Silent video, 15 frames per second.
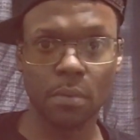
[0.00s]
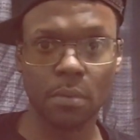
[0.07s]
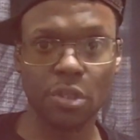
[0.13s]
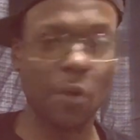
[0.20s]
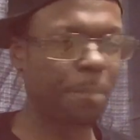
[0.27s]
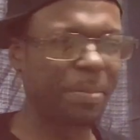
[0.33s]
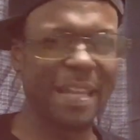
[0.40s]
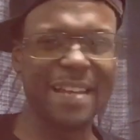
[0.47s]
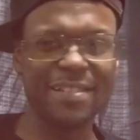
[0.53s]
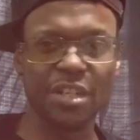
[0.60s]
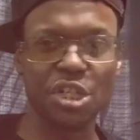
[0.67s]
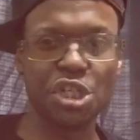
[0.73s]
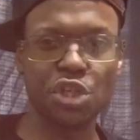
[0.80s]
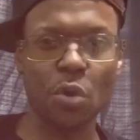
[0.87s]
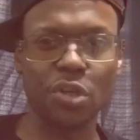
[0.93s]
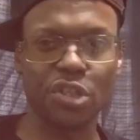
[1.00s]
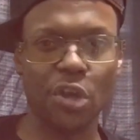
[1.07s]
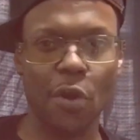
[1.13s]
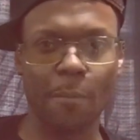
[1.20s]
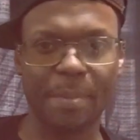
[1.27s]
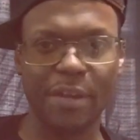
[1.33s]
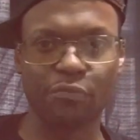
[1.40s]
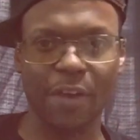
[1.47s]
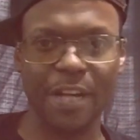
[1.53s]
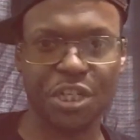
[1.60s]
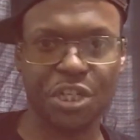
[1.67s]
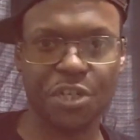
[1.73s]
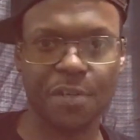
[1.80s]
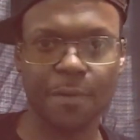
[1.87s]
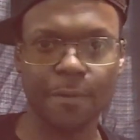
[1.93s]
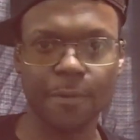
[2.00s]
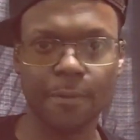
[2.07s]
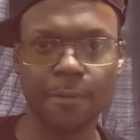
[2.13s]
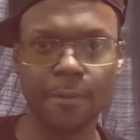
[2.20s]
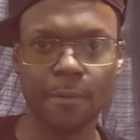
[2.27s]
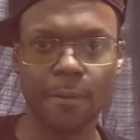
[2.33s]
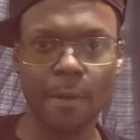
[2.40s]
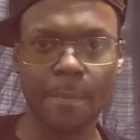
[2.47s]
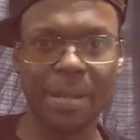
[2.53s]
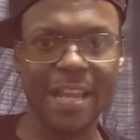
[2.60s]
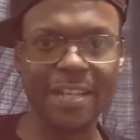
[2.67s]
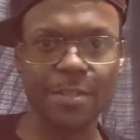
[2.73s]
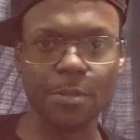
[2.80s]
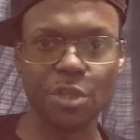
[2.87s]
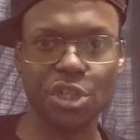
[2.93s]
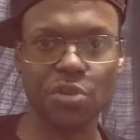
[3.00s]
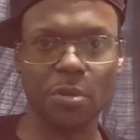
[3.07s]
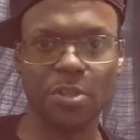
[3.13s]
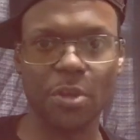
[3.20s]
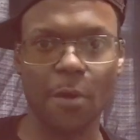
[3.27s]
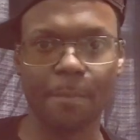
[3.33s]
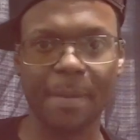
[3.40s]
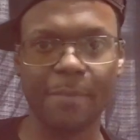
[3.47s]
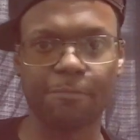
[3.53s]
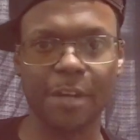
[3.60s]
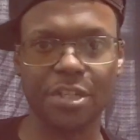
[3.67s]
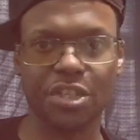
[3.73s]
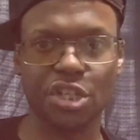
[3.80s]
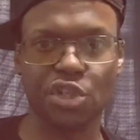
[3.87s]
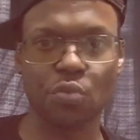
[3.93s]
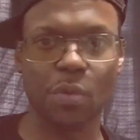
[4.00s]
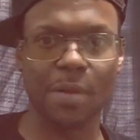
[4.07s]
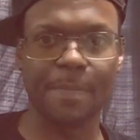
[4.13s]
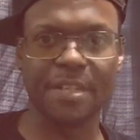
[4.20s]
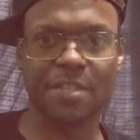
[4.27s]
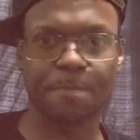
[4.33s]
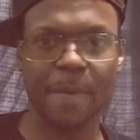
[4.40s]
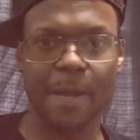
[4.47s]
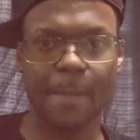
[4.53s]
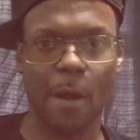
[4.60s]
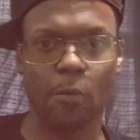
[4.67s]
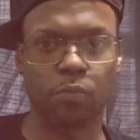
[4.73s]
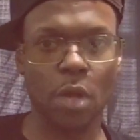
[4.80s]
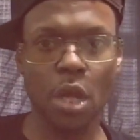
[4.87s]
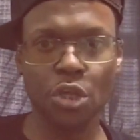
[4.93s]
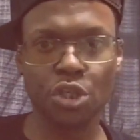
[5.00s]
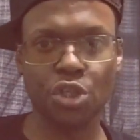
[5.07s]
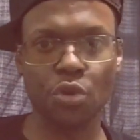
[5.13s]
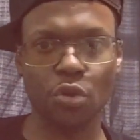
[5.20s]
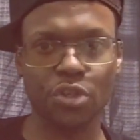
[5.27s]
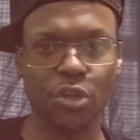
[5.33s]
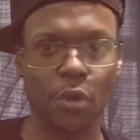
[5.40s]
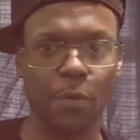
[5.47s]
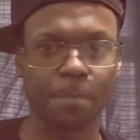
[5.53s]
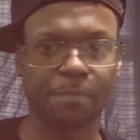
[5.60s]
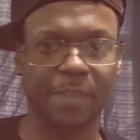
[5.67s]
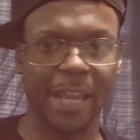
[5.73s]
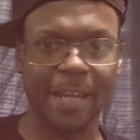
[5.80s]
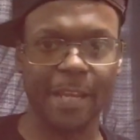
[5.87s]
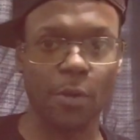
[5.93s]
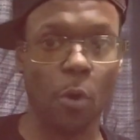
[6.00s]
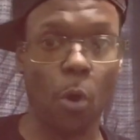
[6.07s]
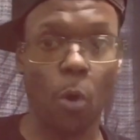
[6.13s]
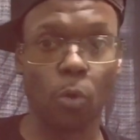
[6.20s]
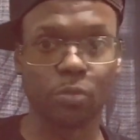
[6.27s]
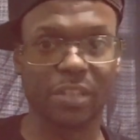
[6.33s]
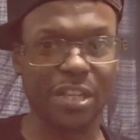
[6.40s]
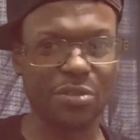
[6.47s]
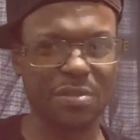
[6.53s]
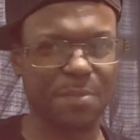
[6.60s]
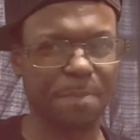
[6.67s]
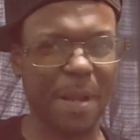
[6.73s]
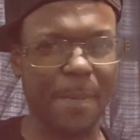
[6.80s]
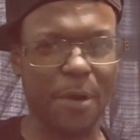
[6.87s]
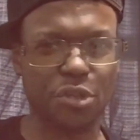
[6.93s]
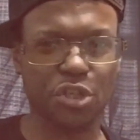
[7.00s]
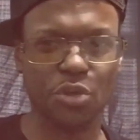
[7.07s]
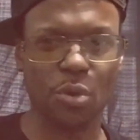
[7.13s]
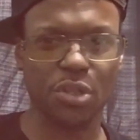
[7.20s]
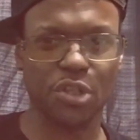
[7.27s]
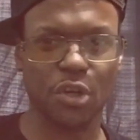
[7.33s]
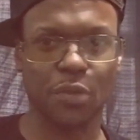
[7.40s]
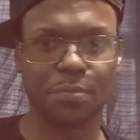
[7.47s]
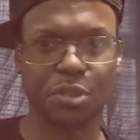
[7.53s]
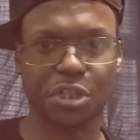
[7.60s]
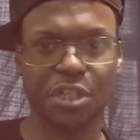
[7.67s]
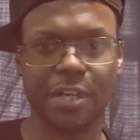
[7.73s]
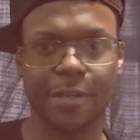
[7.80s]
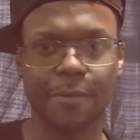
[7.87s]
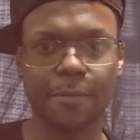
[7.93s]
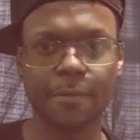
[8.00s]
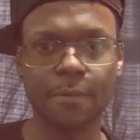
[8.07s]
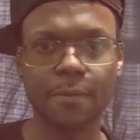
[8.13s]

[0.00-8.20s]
So please, in the short term, be rich. Please, in the short term, be rich. Since you want to be speaking about short-term thinking, all day you speak about short-term shit.